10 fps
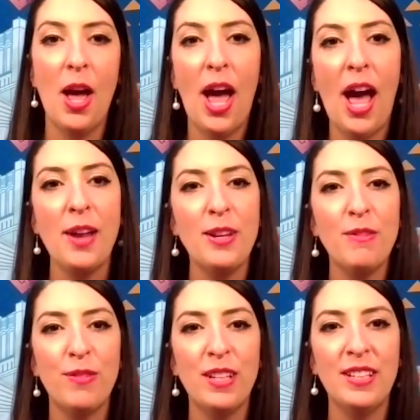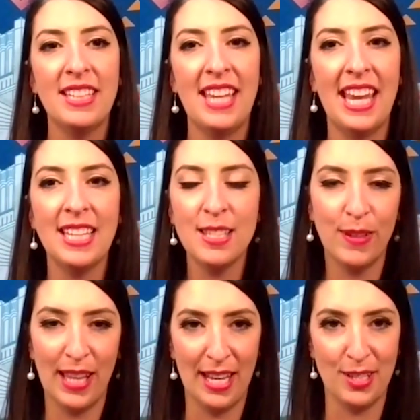How do you feel
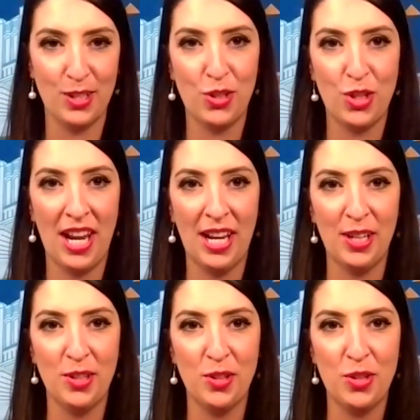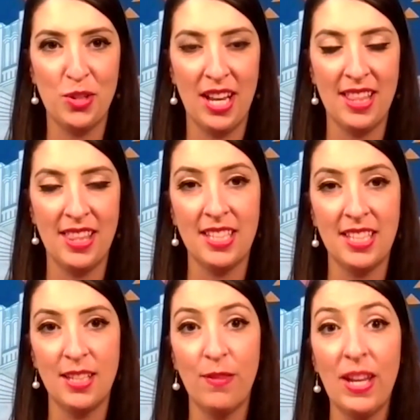Gainesville has changed in the
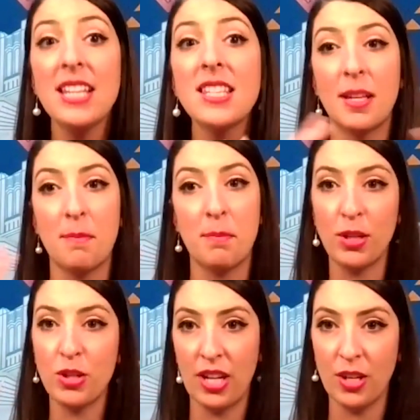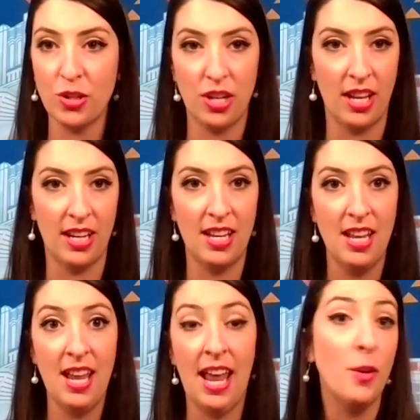sense of its
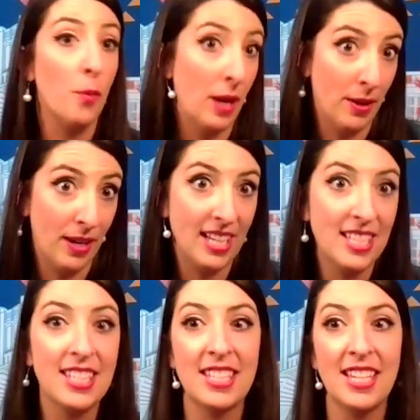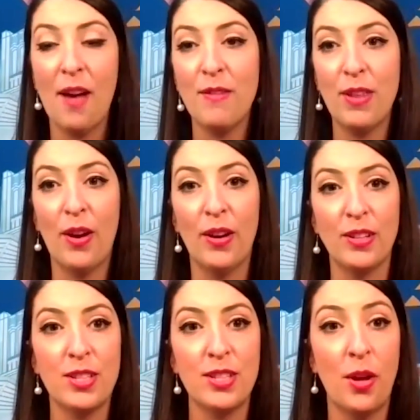appreciation and awareness of the
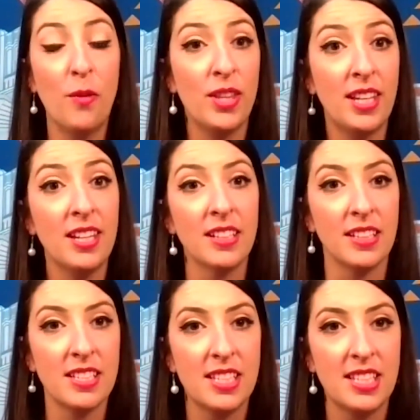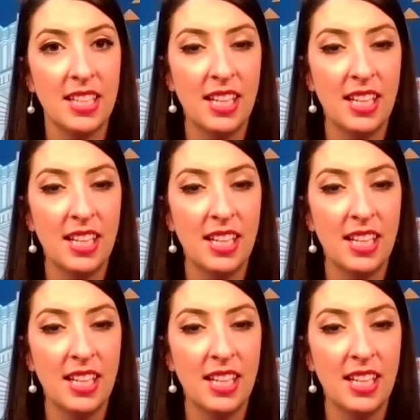arts over the years?